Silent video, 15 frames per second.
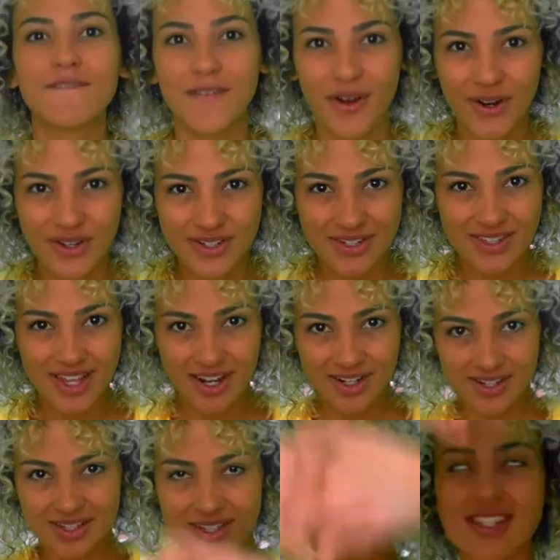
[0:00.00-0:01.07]
first
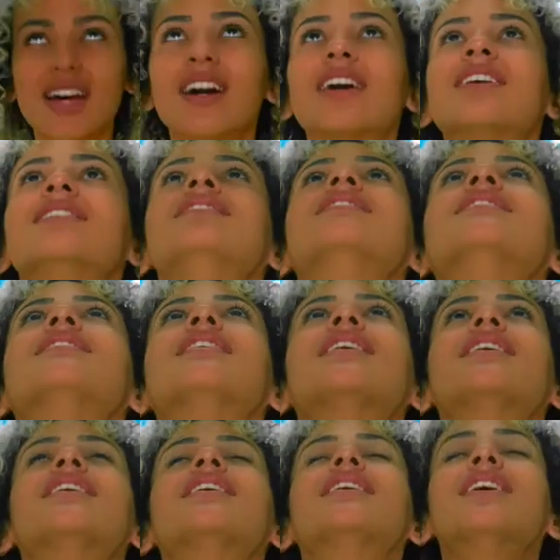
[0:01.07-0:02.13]
there's
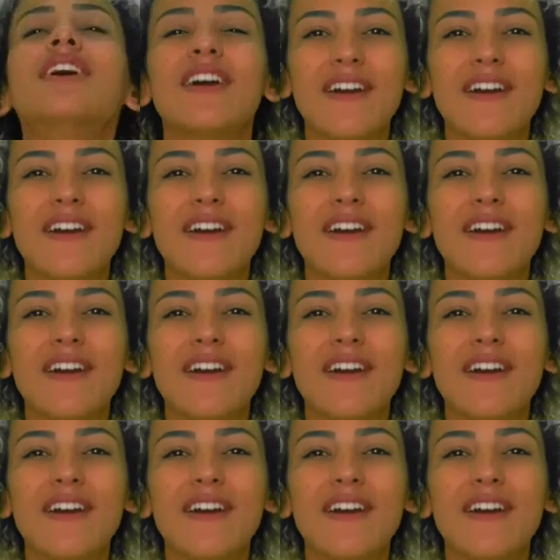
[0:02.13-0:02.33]
Sunday,